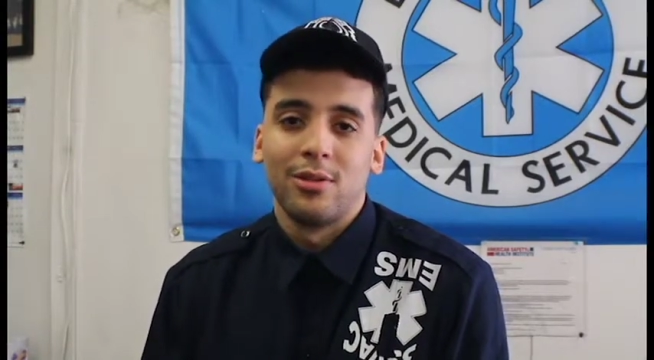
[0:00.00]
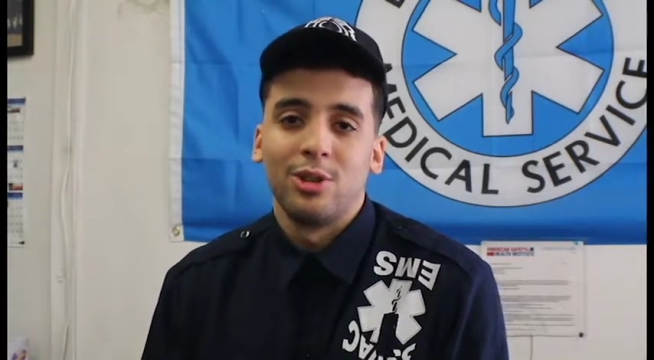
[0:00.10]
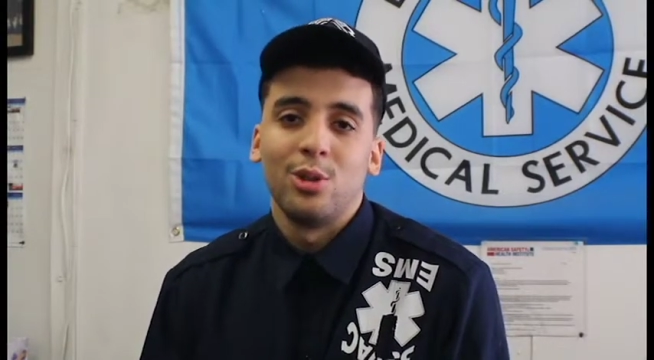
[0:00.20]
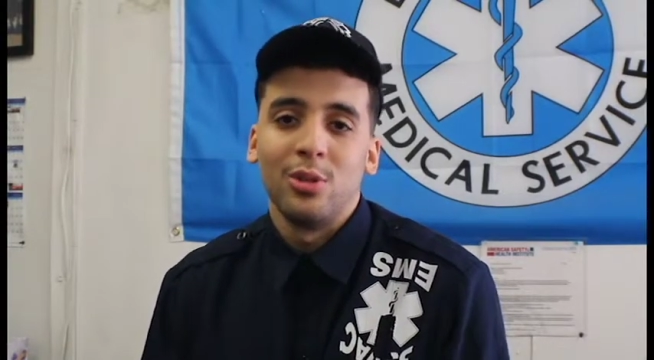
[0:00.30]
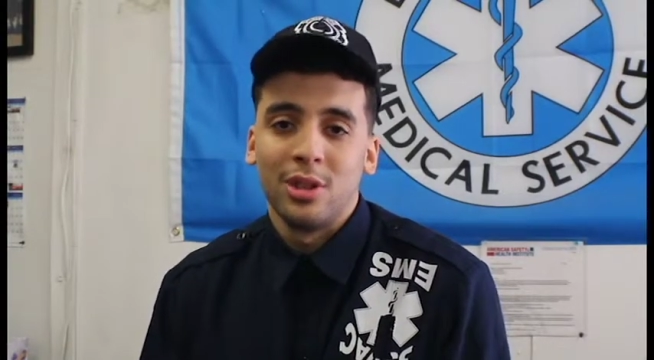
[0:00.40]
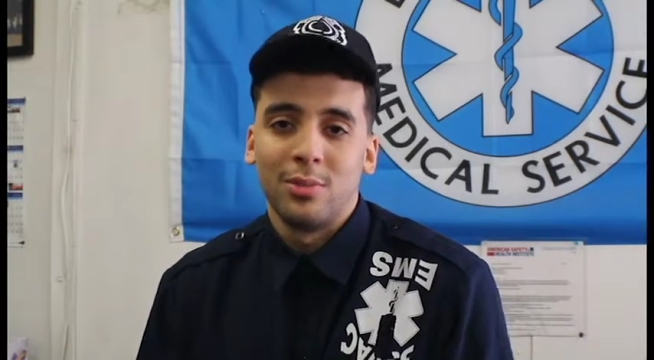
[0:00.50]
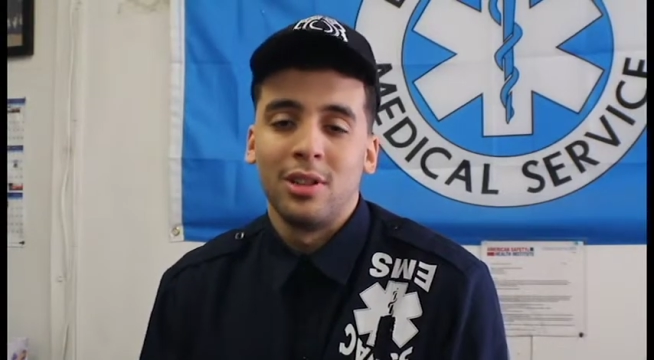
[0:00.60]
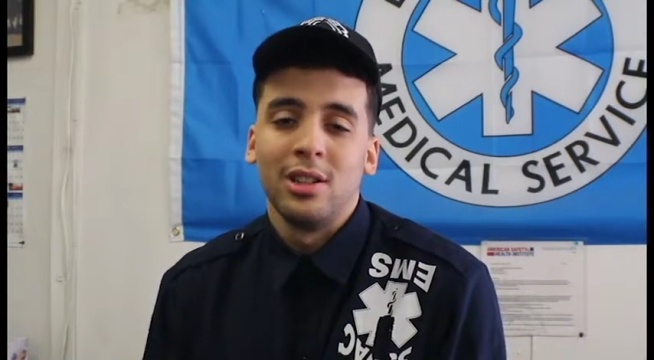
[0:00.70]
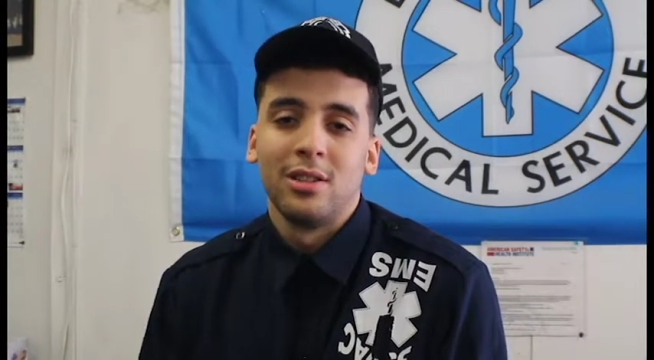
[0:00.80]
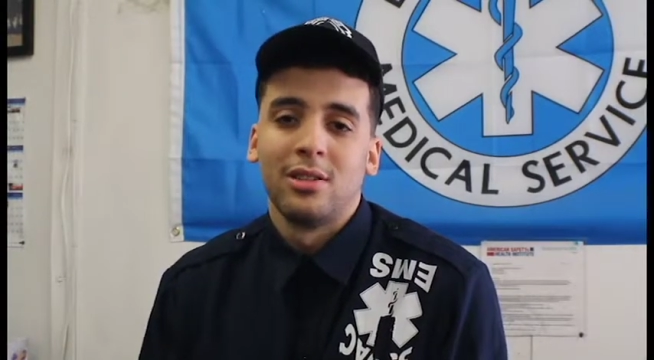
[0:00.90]
through this
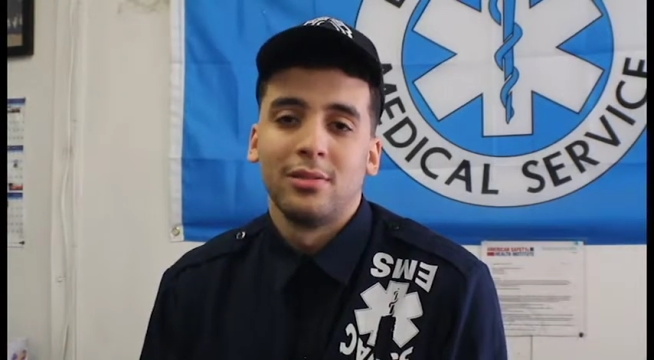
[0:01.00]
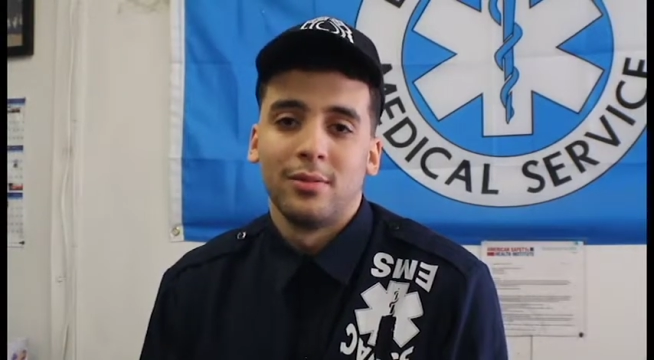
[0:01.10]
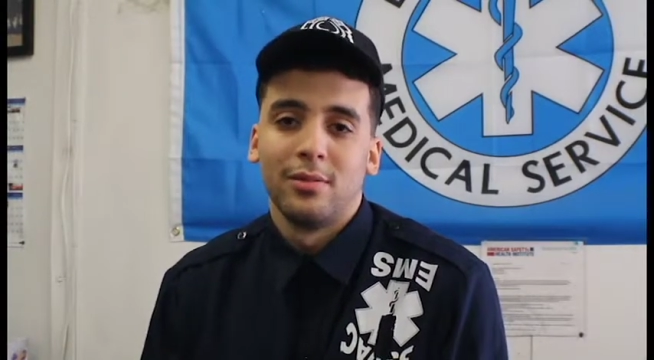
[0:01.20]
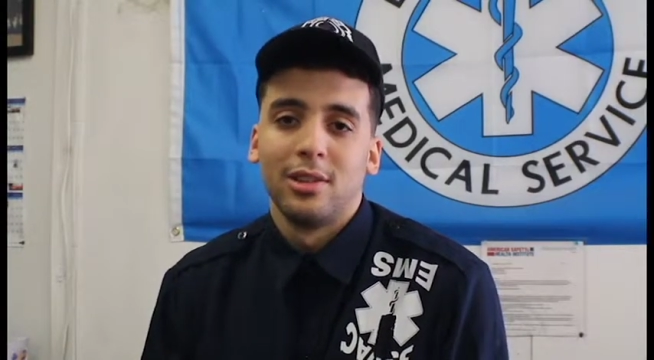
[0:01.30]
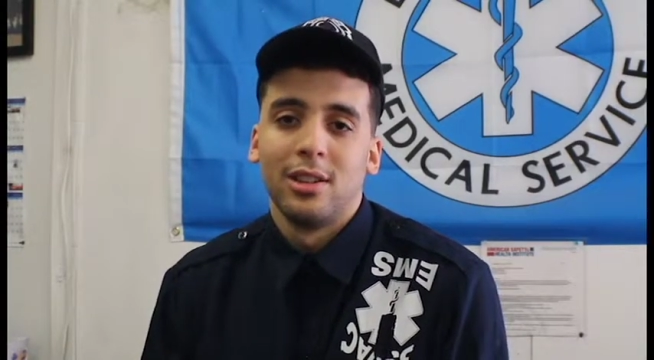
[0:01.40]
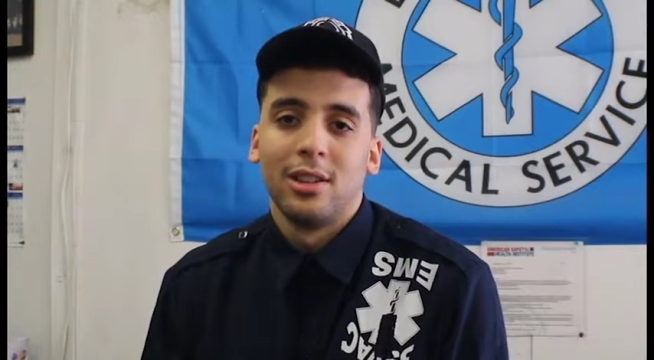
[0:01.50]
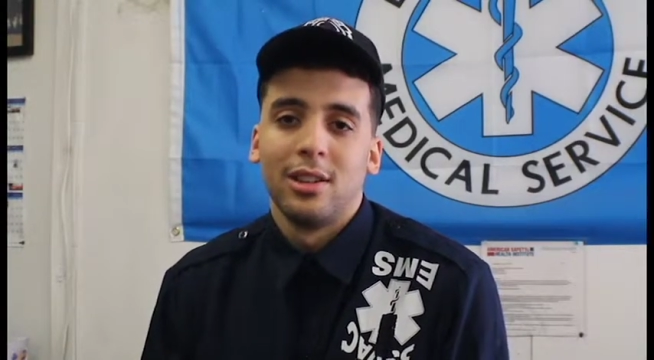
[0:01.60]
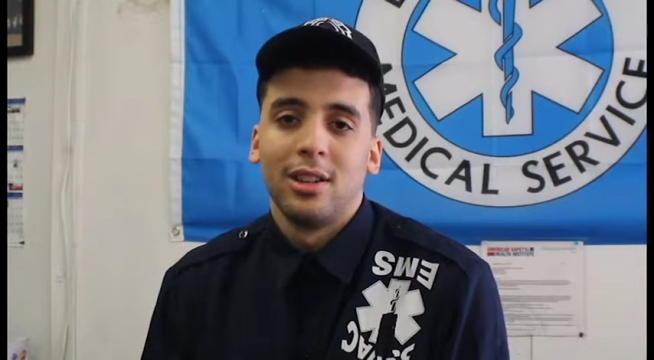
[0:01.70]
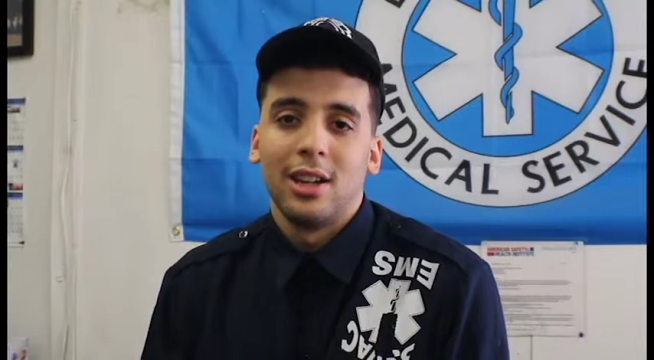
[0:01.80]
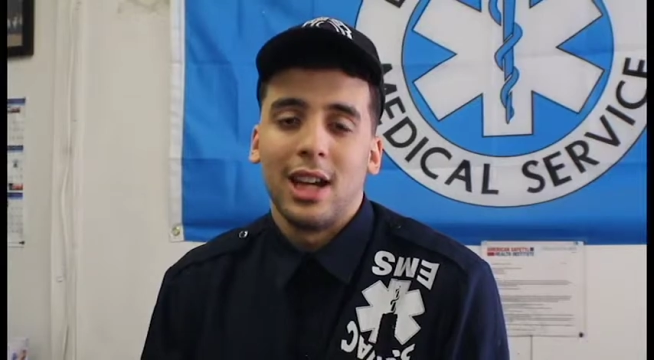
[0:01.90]
place?
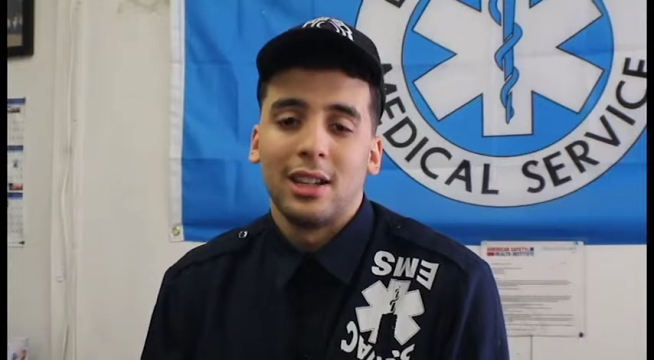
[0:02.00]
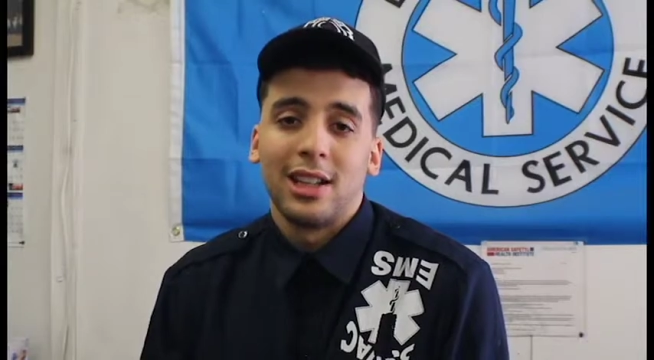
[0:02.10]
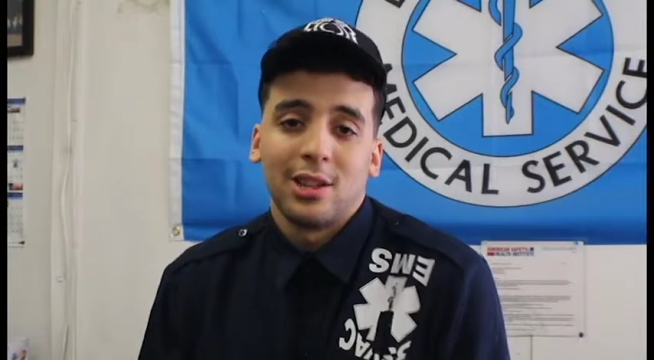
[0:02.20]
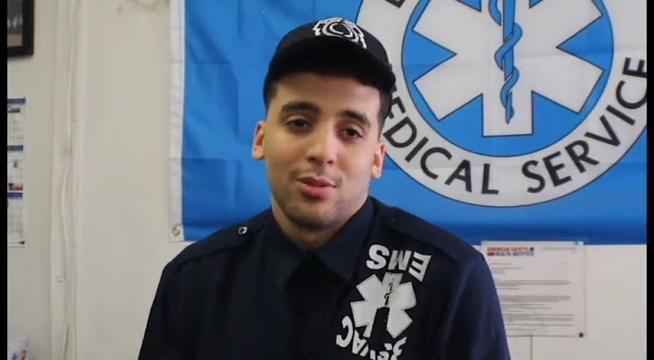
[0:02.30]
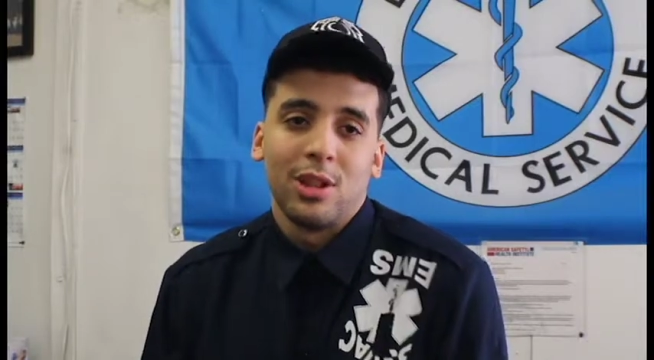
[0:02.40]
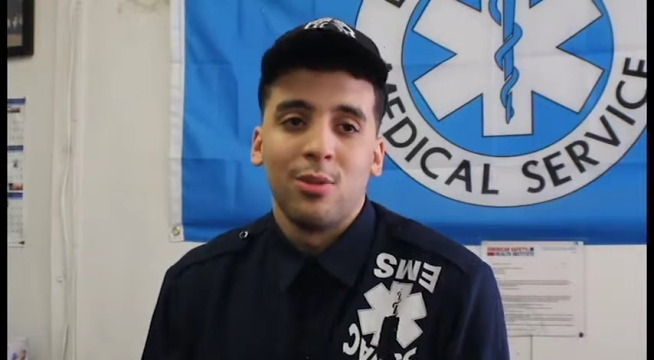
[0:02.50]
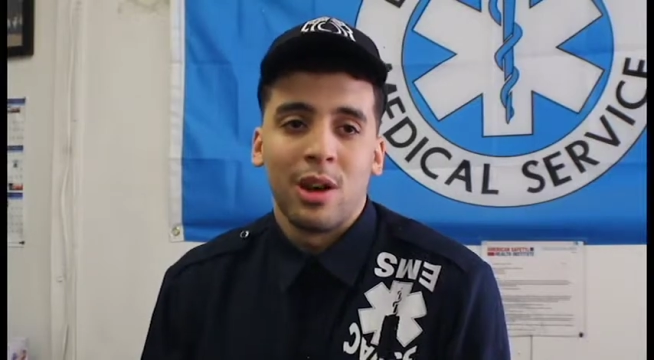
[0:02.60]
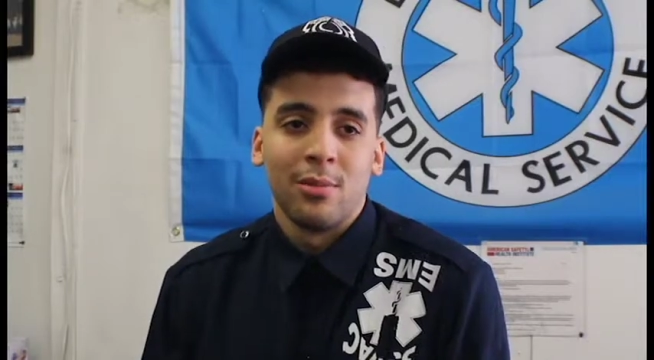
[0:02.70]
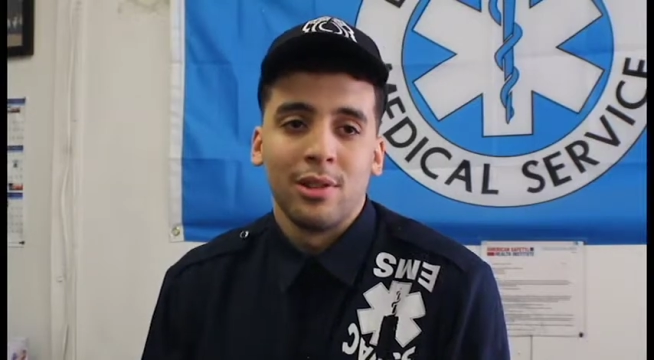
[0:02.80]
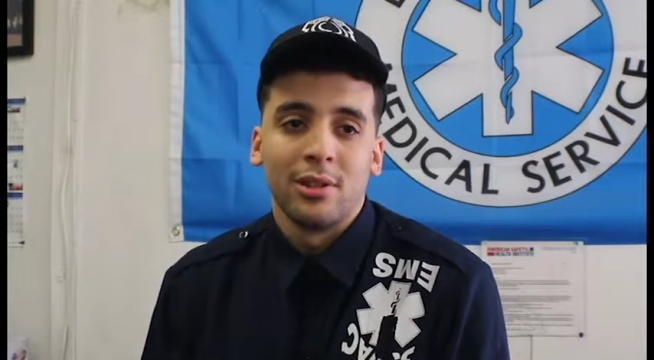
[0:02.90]
And that's really why
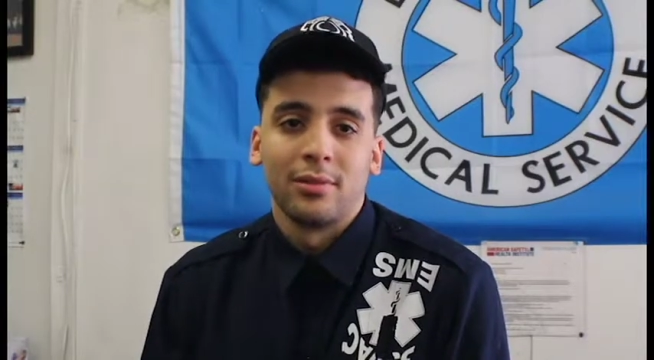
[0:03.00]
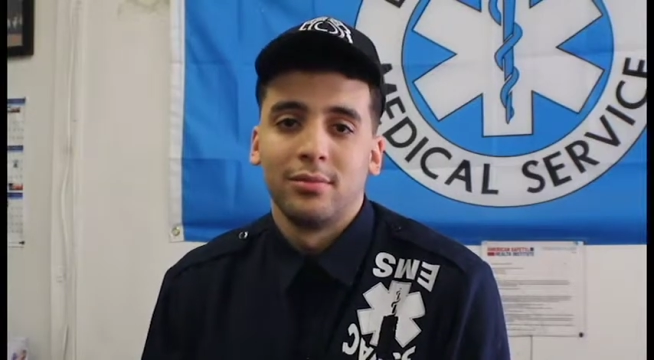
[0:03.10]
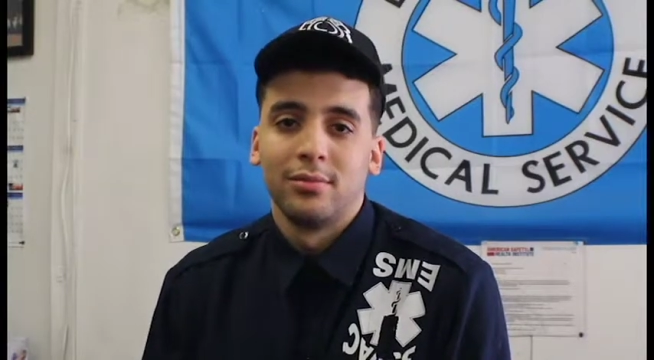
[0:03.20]
I'm here.